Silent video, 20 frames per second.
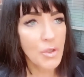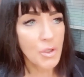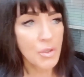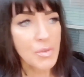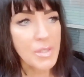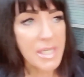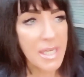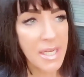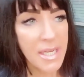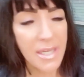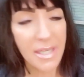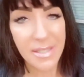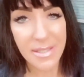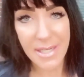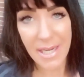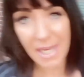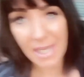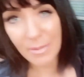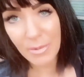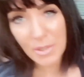you take a
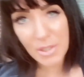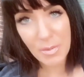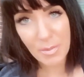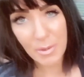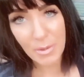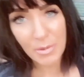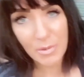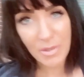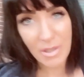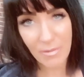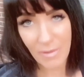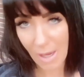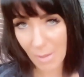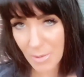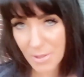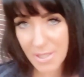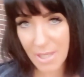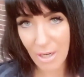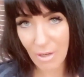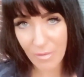tablespoon of
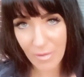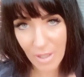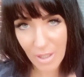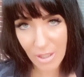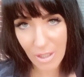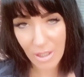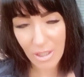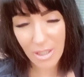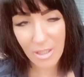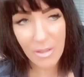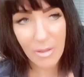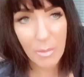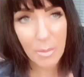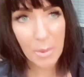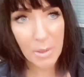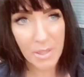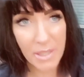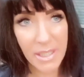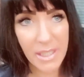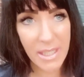apple cider vinegar,
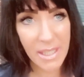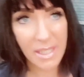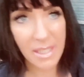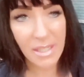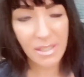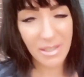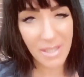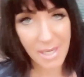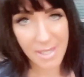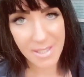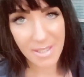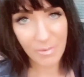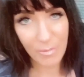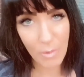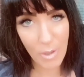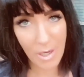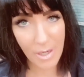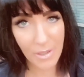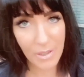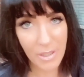put it in a glass of
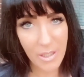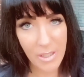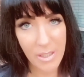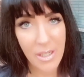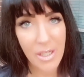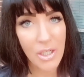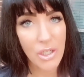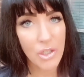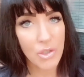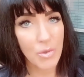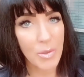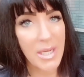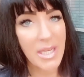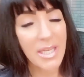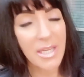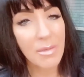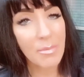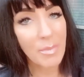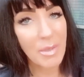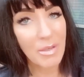water,
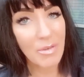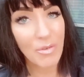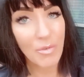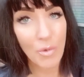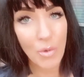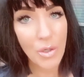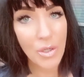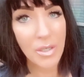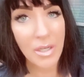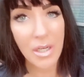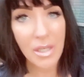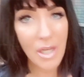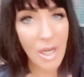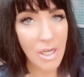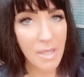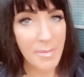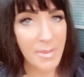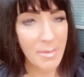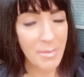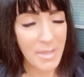drink it before a
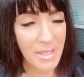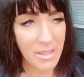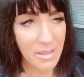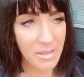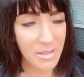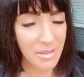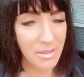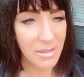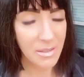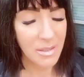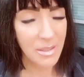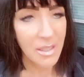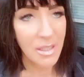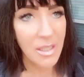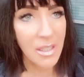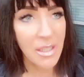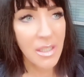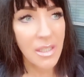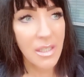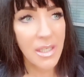carby meal,
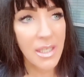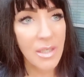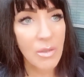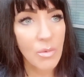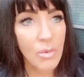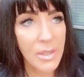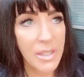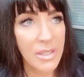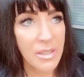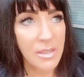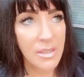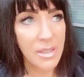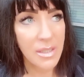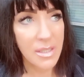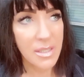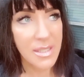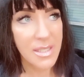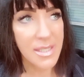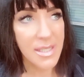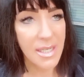it will
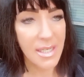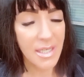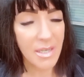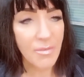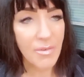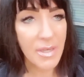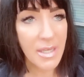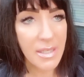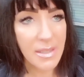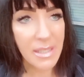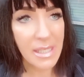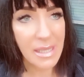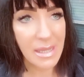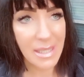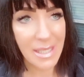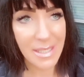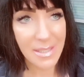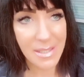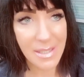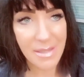significantly
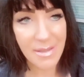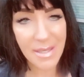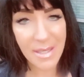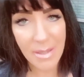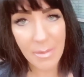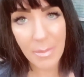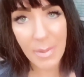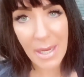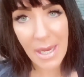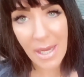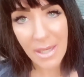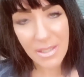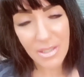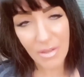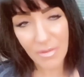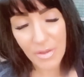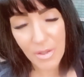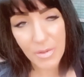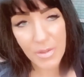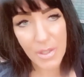lessen the impact
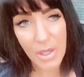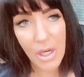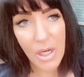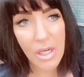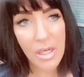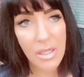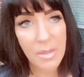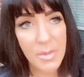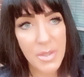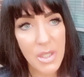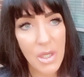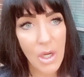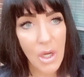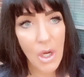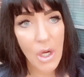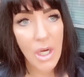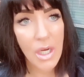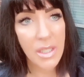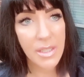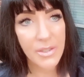of those carbs
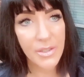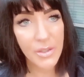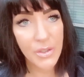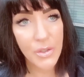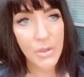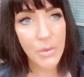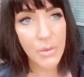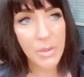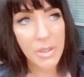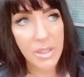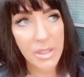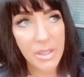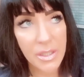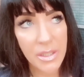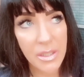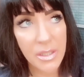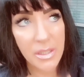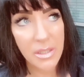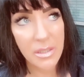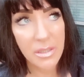on
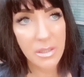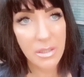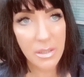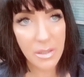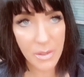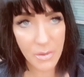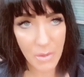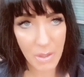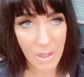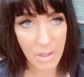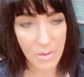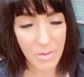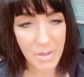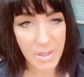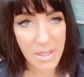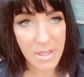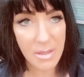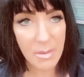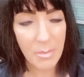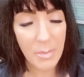your
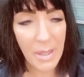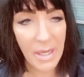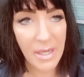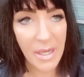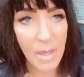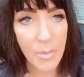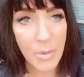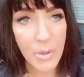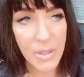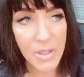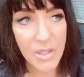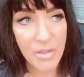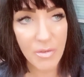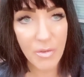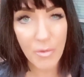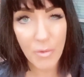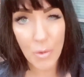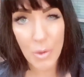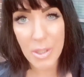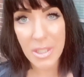glucose by upwards of
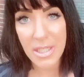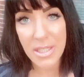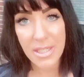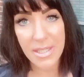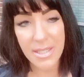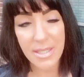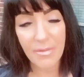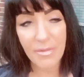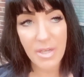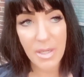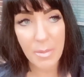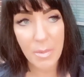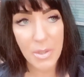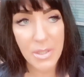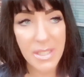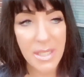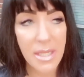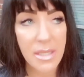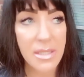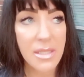40 to
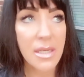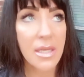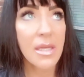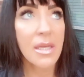70%.